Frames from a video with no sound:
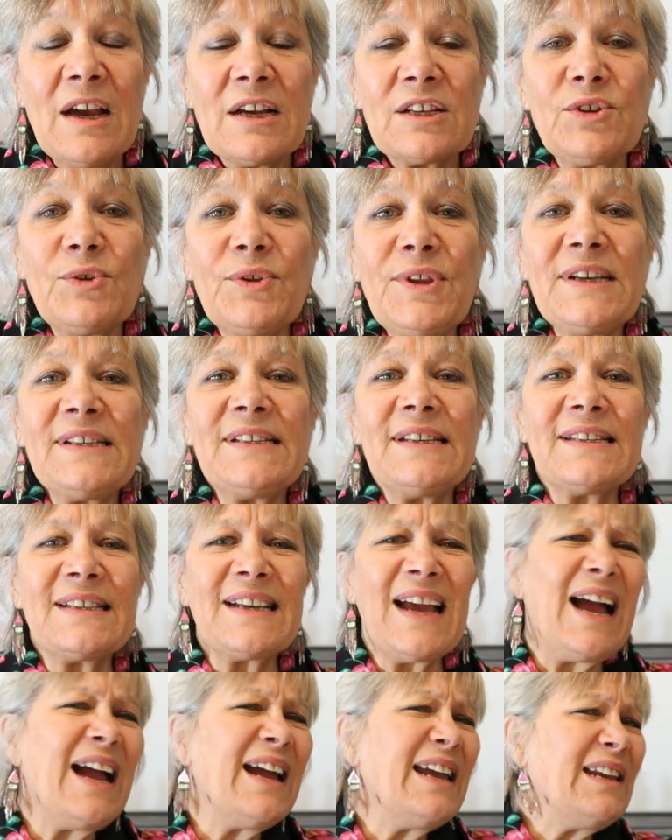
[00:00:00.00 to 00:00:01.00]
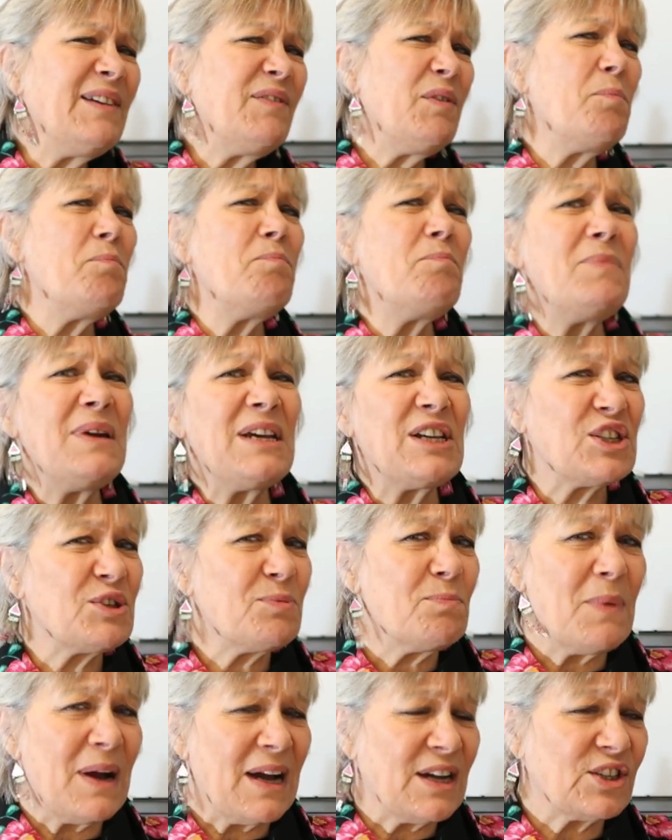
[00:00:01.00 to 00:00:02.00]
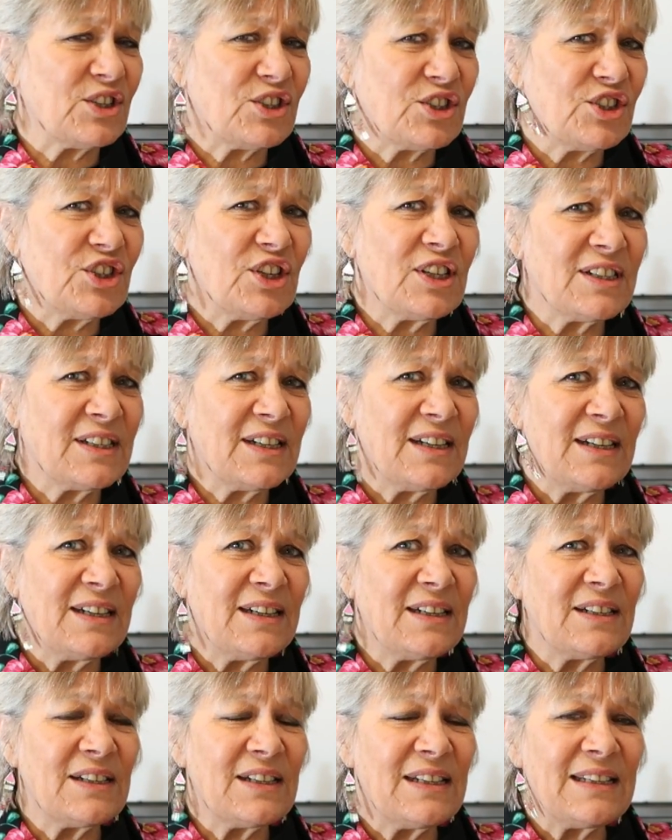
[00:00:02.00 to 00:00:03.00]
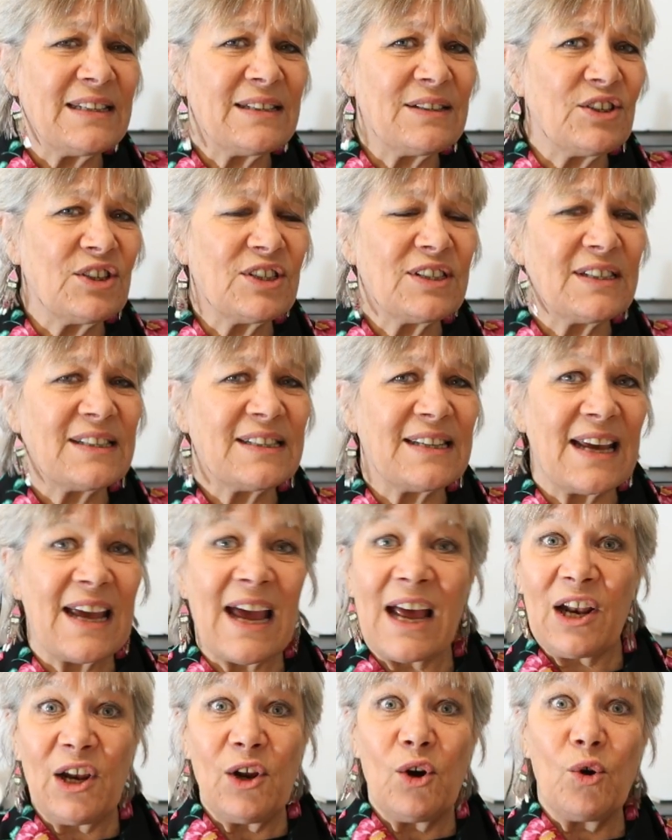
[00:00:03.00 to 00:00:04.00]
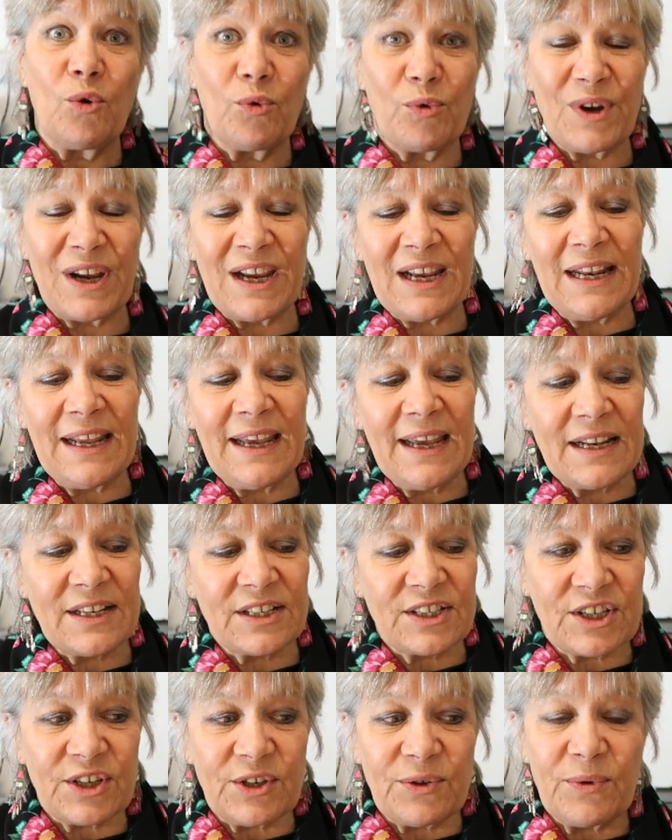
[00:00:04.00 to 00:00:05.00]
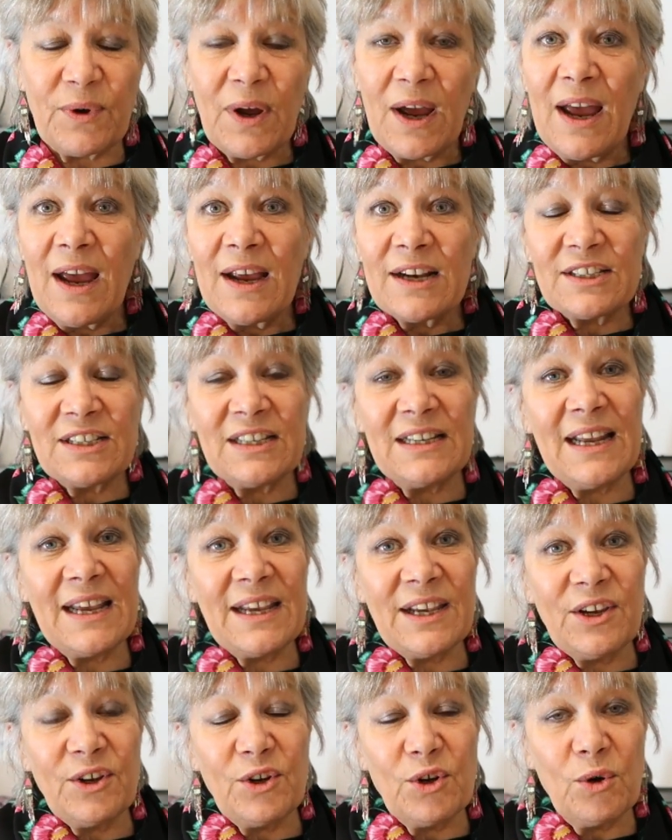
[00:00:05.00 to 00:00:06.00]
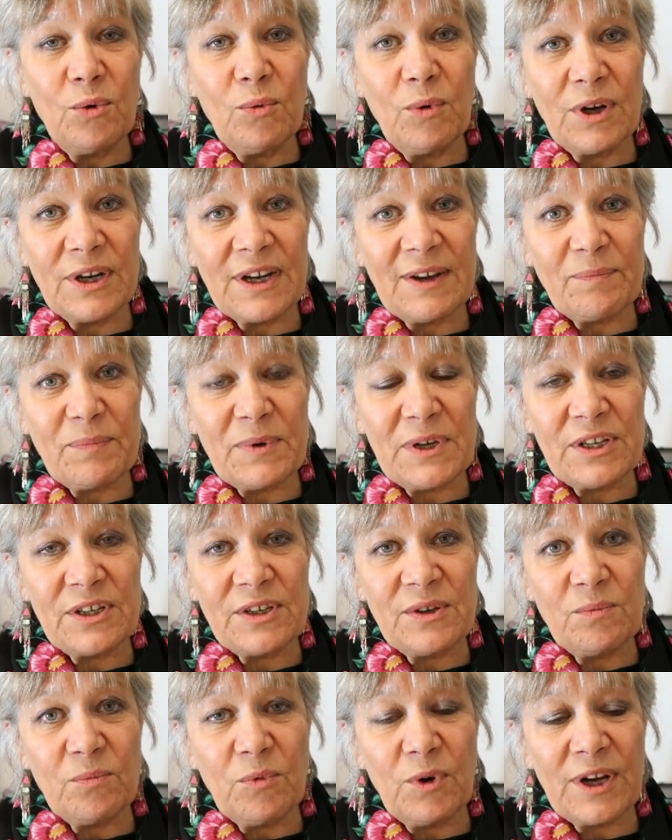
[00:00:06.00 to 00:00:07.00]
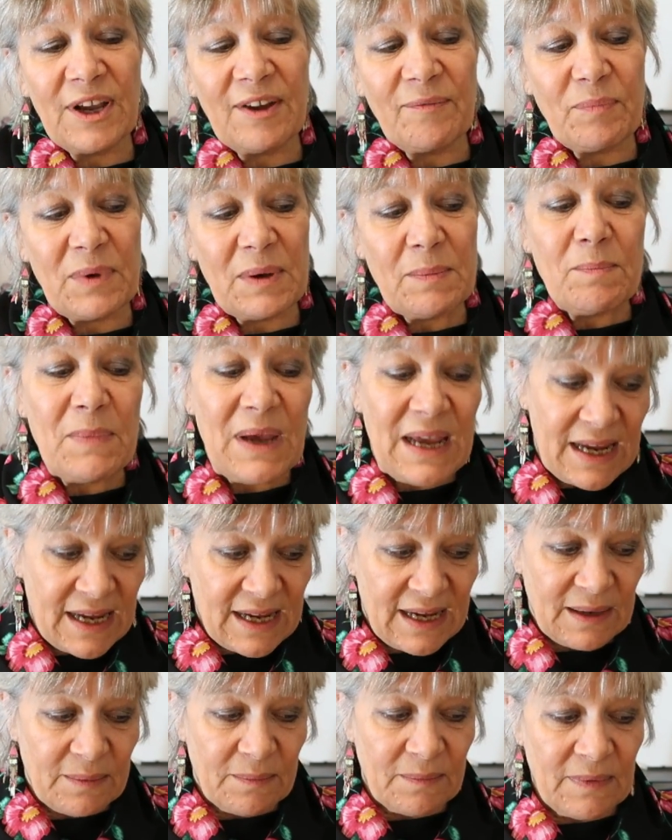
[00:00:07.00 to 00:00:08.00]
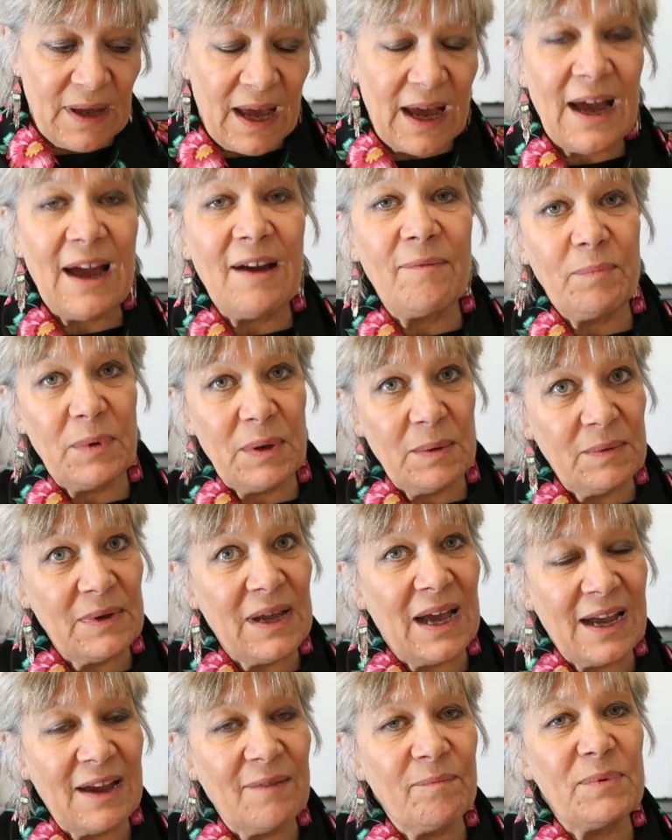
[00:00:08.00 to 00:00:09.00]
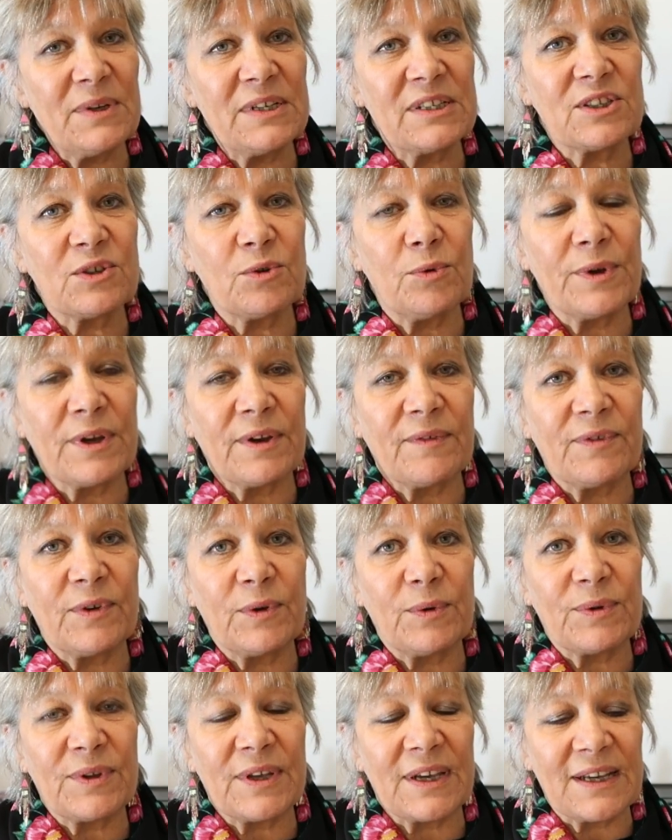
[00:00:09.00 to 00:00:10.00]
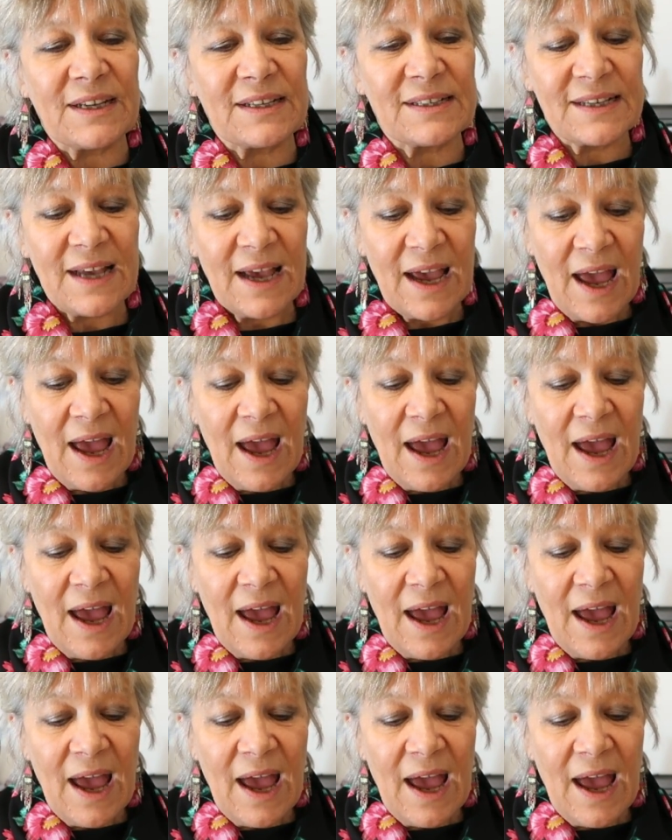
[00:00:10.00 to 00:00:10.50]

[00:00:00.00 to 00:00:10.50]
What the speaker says: So this is kind of a mishmash, just to say hello, really, and to let you know what I've been making. I have been sewing a few things.